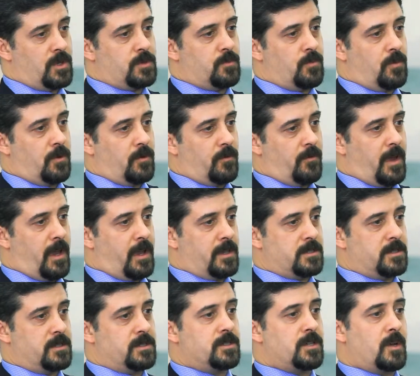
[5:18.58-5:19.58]
more advanced
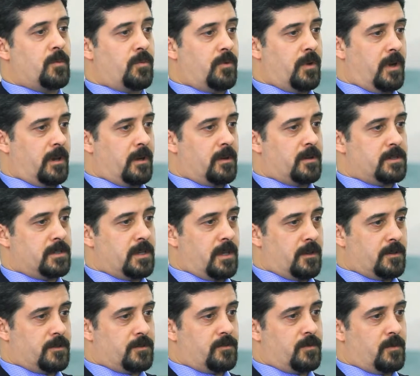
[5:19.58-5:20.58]
and separating
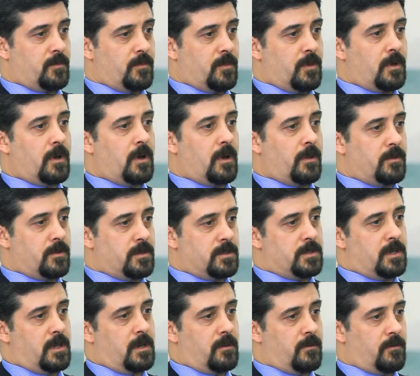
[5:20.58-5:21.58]
ourselves from others
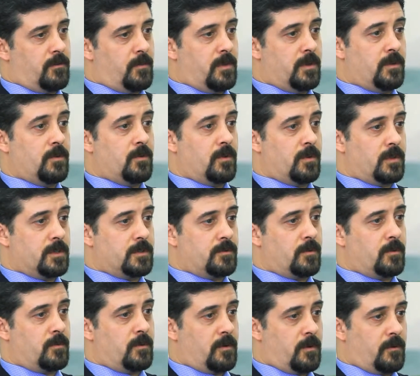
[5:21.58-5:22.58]
that have been doing this
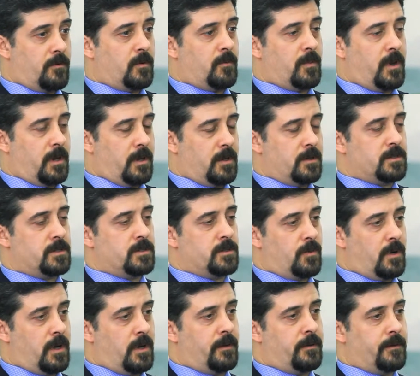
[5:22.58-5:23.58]
for many years as
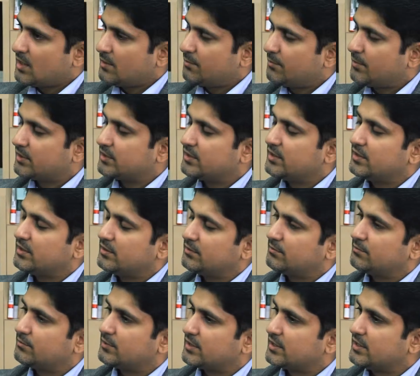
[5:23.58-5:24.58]
well. But
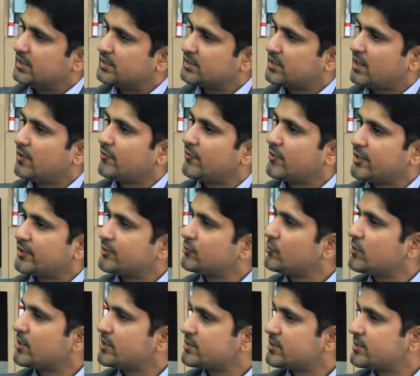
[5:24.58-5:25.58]
the entire
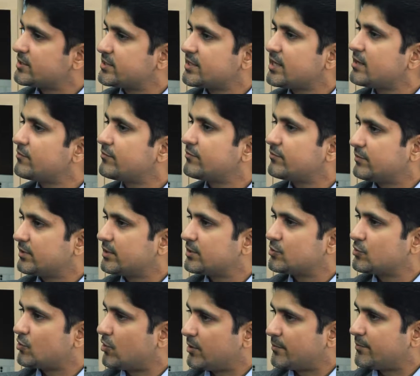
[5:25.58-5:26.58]
electrolyzer itself
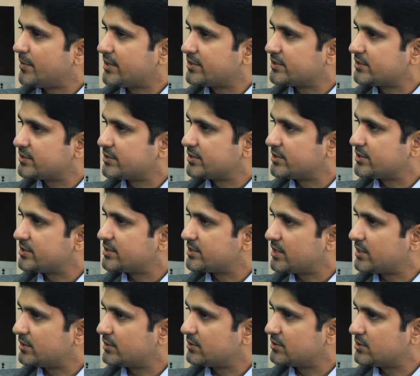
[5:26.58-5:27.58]
is not a patented
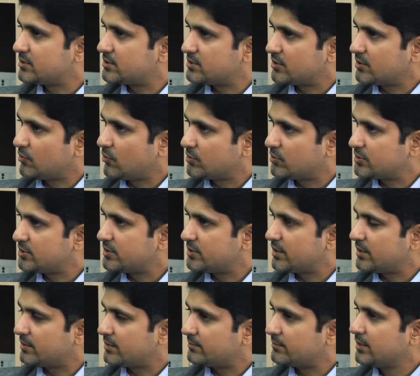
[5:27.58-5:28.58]
design. This is
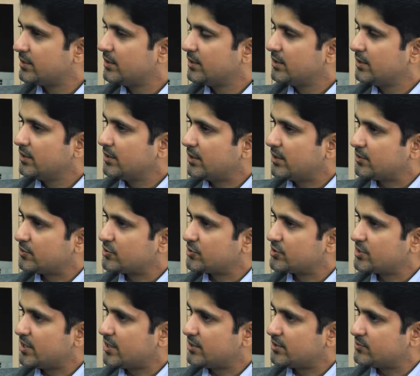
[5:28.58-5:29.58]
technology I
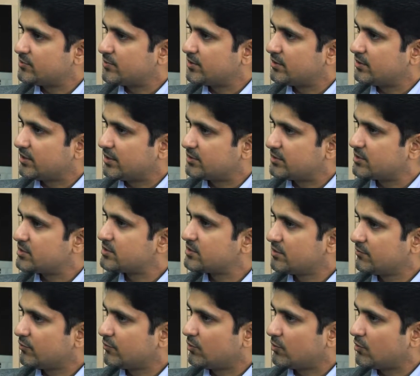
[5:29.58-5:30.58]
understand has been
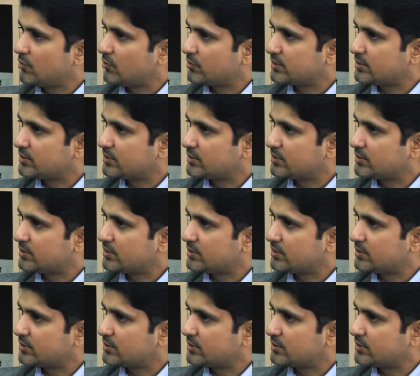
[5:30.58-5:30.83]
existing for a long